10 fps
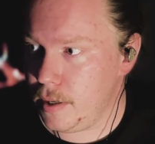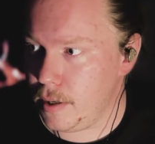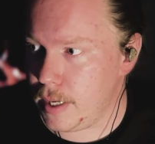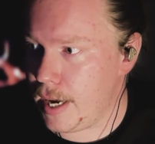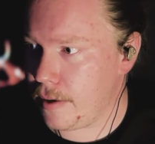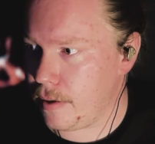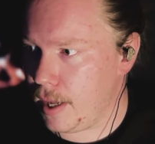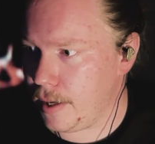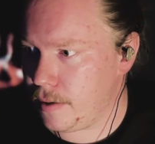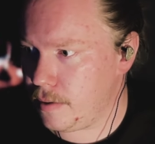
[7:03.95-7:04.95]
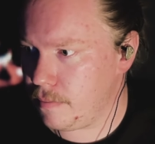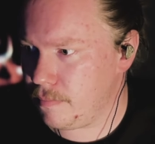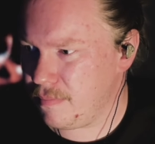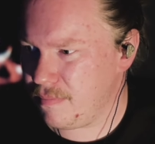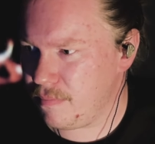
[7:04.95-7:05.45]
It had like
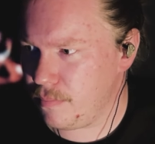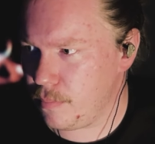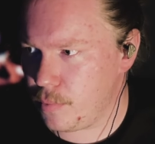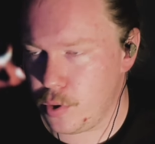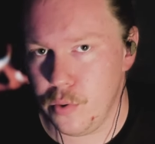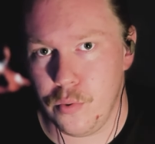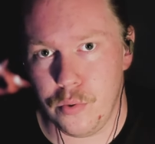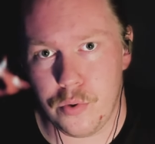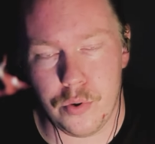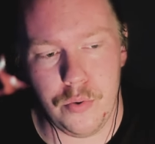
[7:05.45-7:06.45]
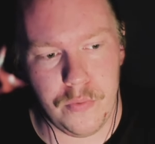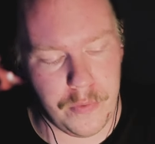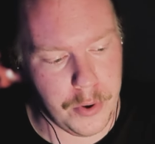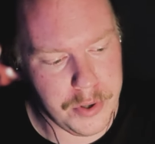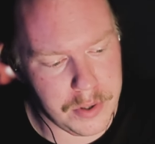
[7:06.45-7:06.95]
two
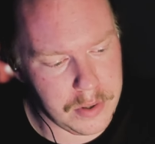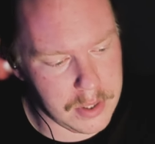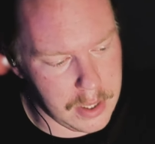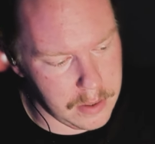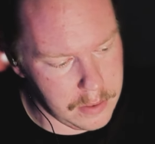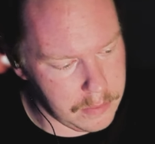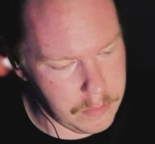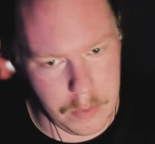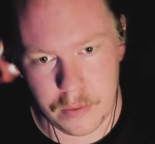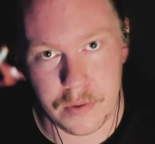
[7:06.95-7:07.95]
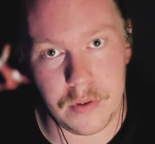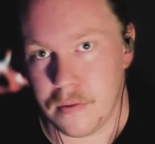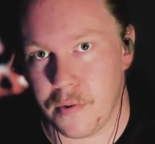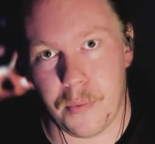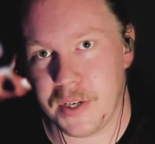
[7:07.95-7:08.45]
verses and
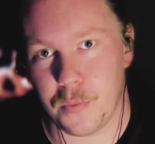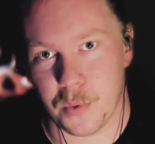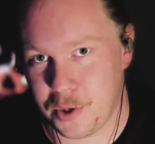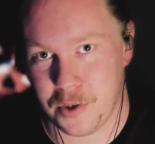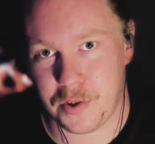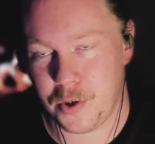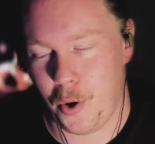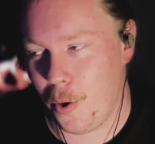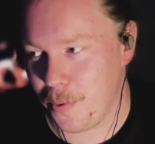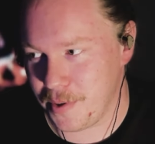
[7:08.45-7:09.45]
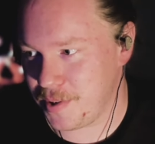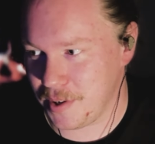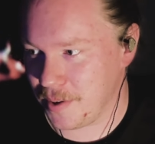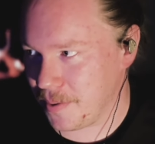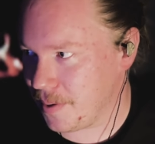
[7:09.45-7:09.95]
the rest was just chorus,
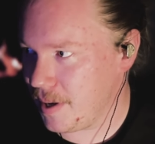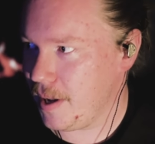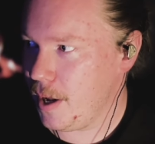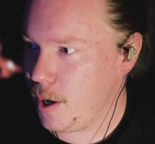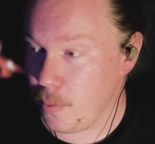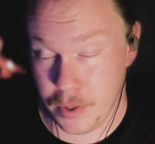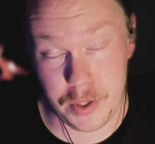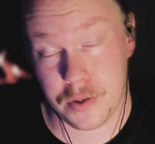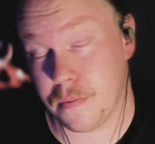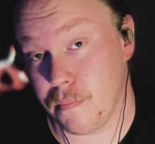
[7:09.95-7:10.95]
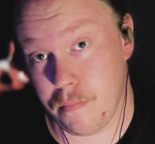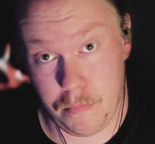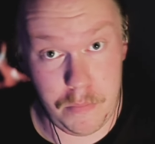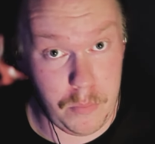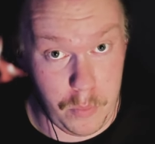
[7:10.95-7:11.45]
you know? Which is
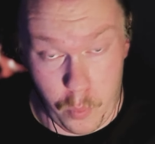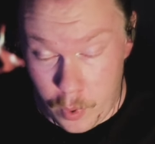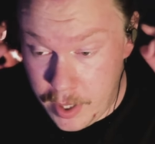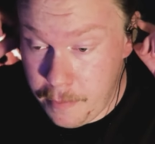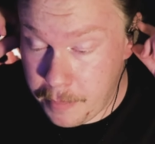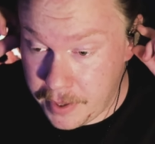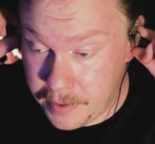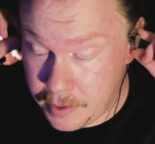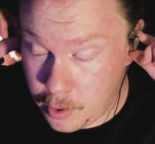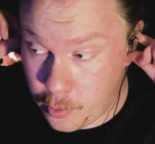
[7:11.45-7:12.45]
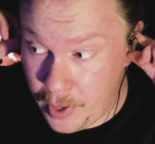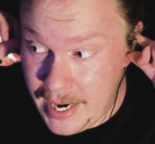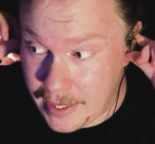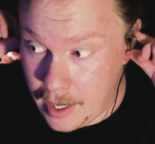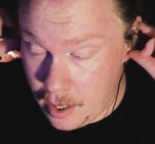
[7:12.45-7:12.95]
weird, but
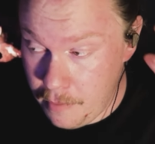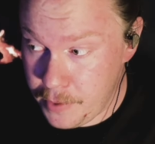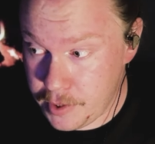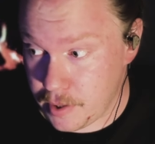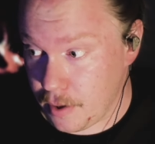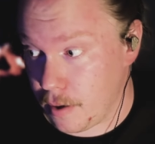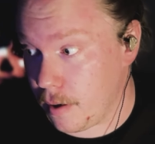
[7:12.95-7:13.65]
great. I love this song.